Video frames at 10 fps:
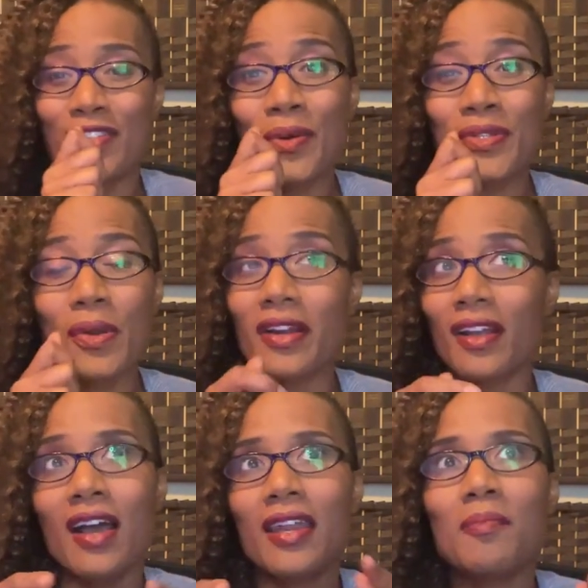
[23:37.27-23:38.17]
So sorry to
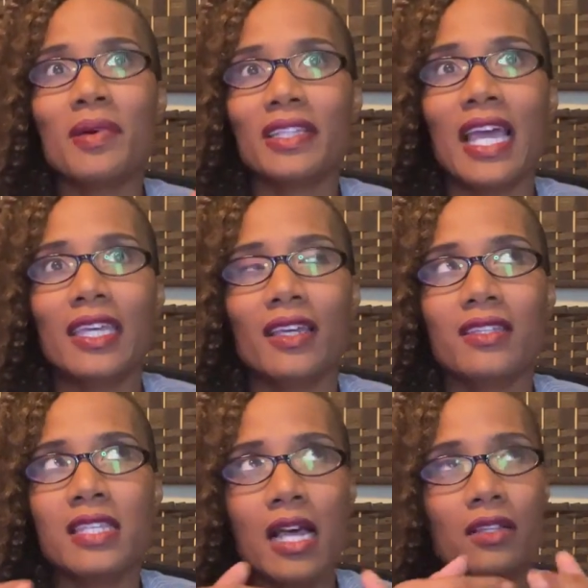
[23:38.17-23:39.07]
cut in, but like
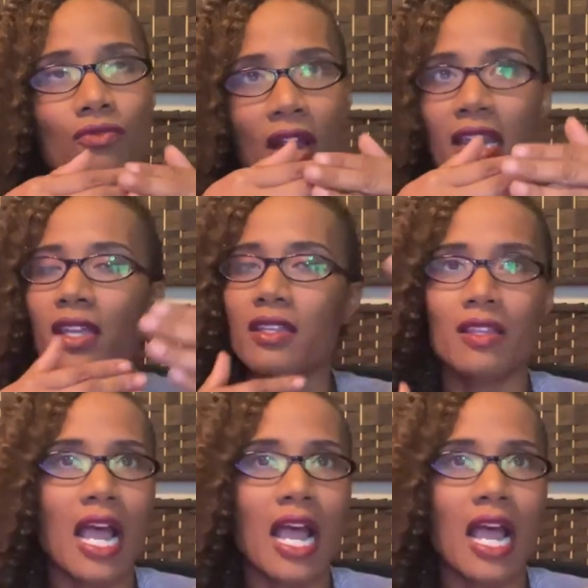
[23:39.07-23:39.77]
writing,